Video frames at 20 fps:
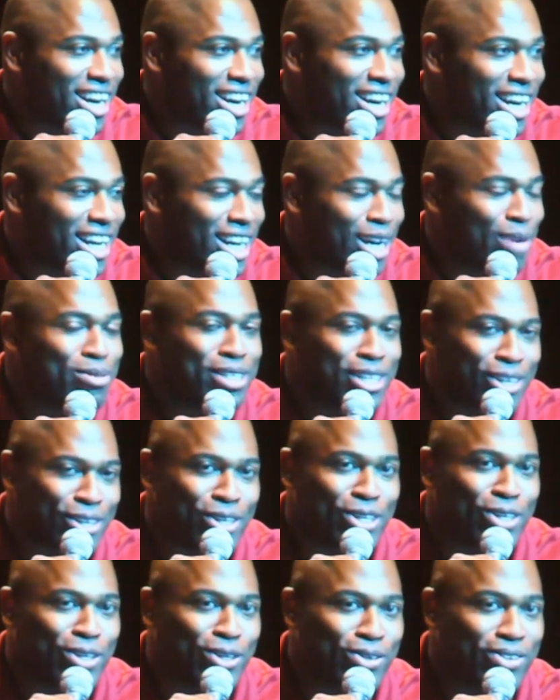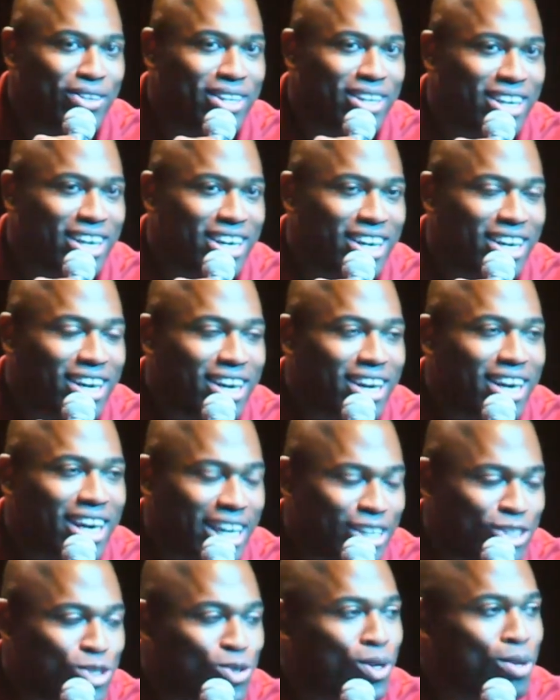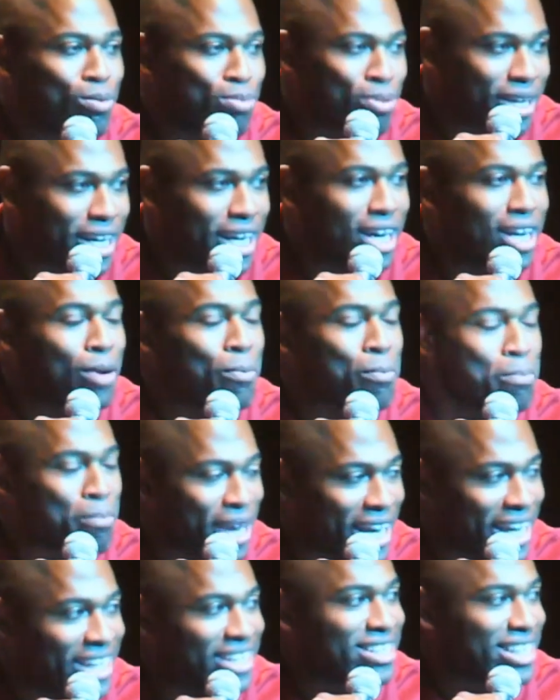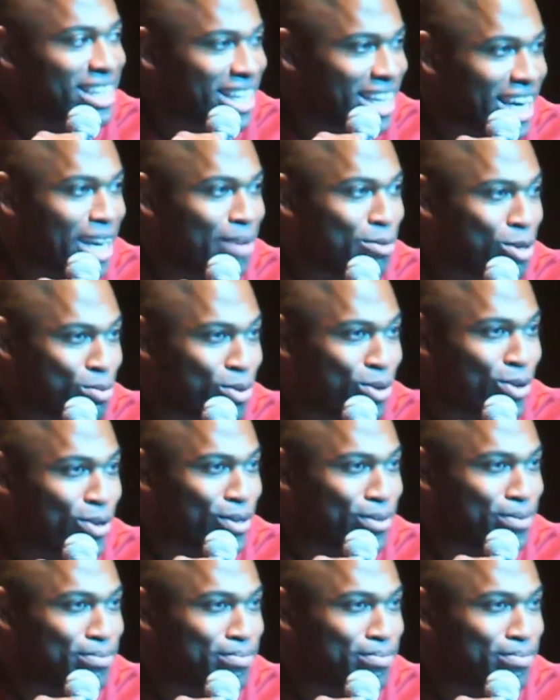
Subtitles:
And I'm telling you, he's going to play an amazing game tomorrow.